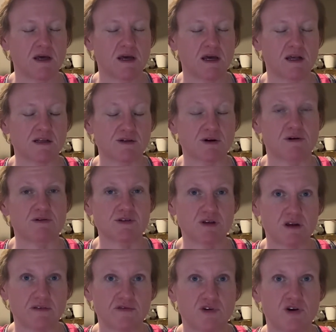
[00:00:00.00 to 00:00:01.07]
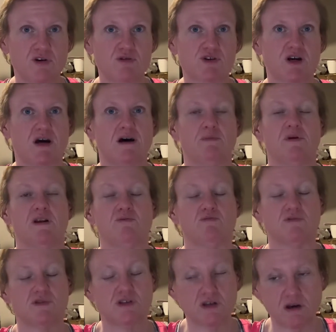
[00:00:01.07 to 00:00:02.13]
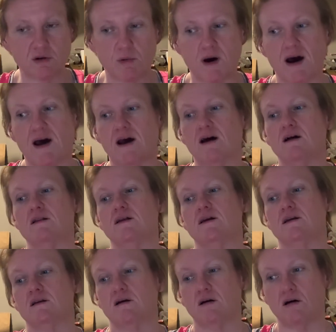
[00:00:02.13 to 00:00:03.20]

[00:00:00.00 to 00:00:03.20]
And so I was looking for a new job, and it took a while, and